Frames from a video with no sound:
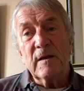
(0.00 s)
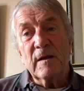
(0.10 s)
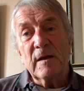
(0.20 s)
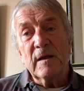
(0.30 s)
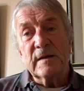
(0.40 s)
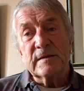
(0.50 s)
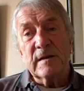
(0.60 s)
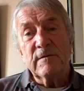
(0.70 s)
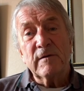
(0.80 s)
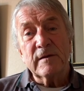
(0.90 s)
and he said,
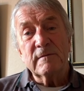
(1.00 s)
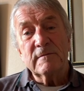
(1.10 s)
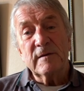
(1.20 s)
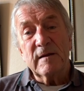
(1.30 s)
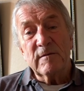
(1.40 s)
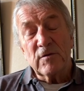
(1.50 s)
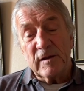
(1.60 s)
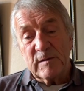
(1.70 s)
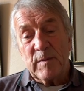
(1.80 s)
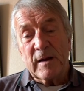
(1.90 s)
right, i am getting in
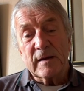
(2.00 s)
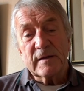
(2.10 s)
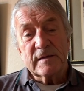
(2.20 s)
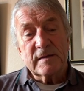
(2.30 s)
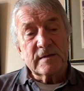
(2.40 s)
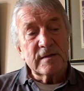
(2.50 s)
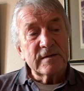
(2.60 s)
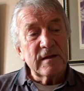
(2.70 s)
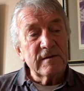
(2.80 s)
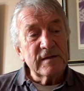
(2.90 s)
the paddock, and he said, uh,
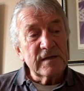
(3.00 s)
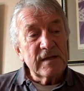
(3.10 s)
no, this,